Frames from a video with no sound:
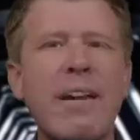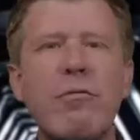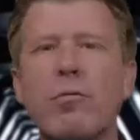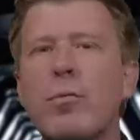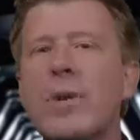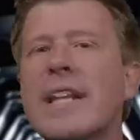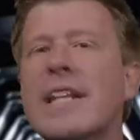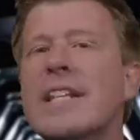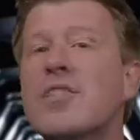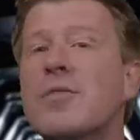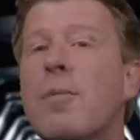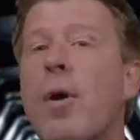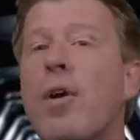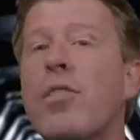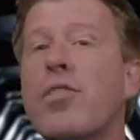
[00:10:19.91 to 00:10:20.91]
have really
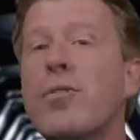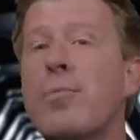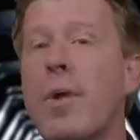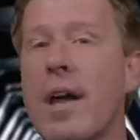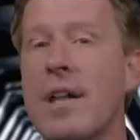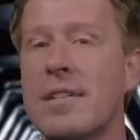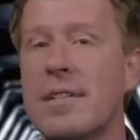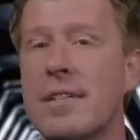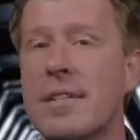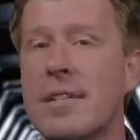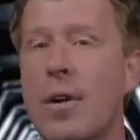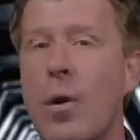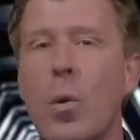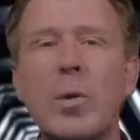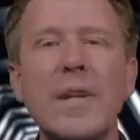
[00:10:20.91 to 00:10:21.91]
small thrust,
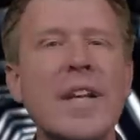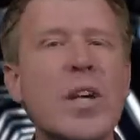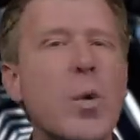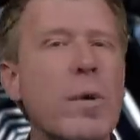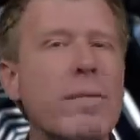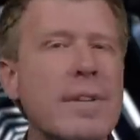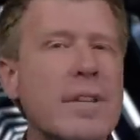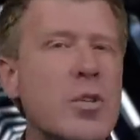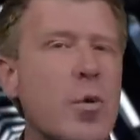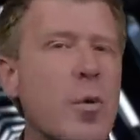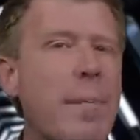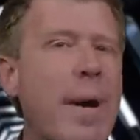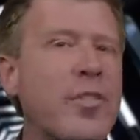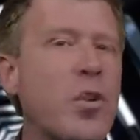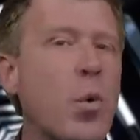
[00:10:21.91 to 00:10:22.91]
only equivalent to
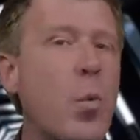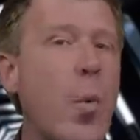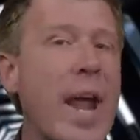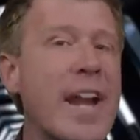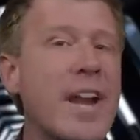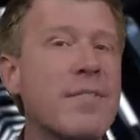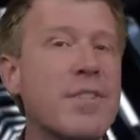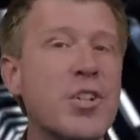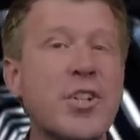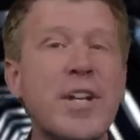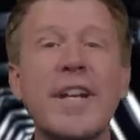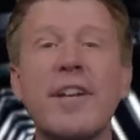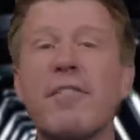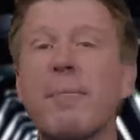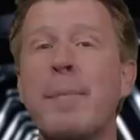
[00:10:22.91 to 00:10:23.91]
about the weight of a
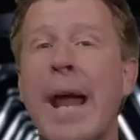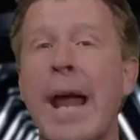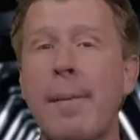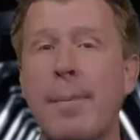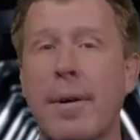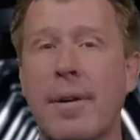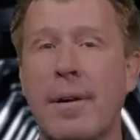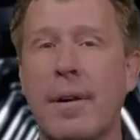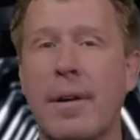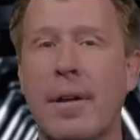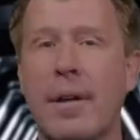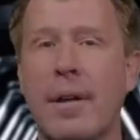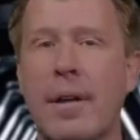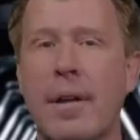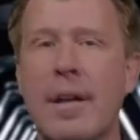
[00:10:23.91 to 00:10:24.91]
sheet of paper.
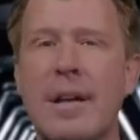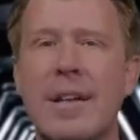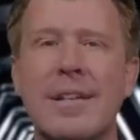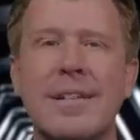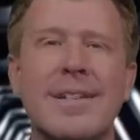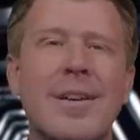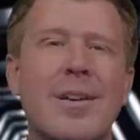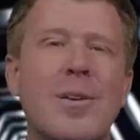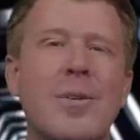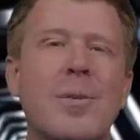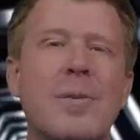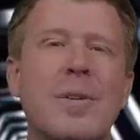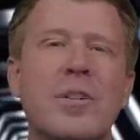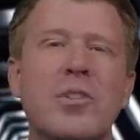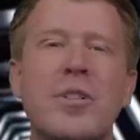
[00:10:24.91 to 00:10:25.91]

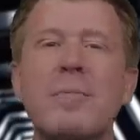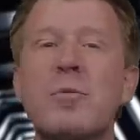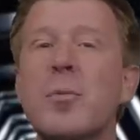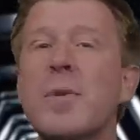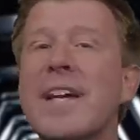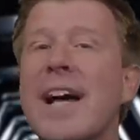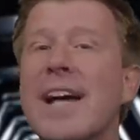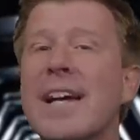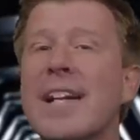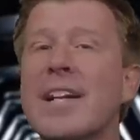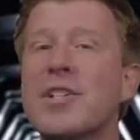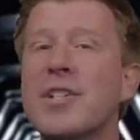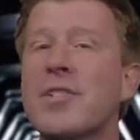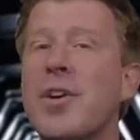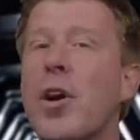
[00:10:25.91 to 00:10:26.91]
So ships with ion
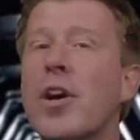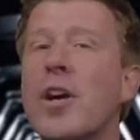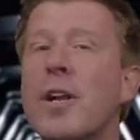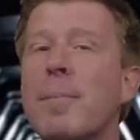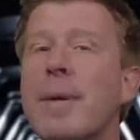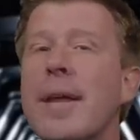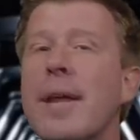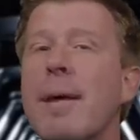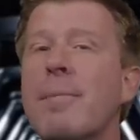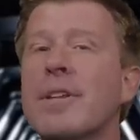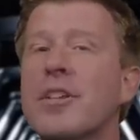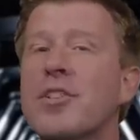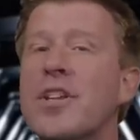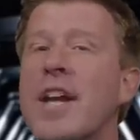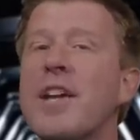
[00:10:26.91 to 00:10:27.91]
engines aren't going to be able
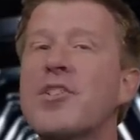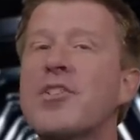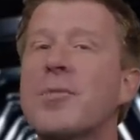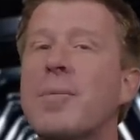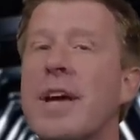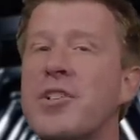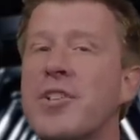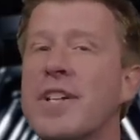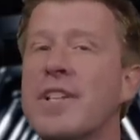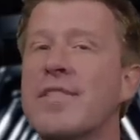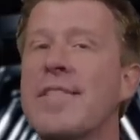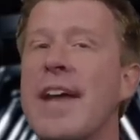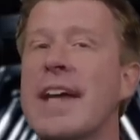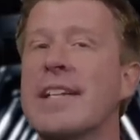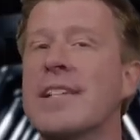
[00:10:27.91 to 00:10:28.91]
to change direction as
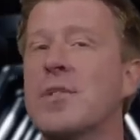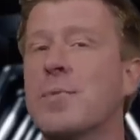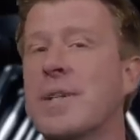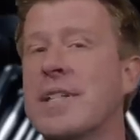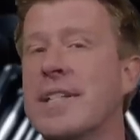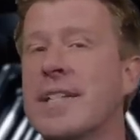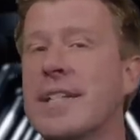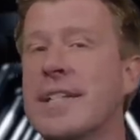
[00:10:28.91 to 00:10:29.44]
fast as we see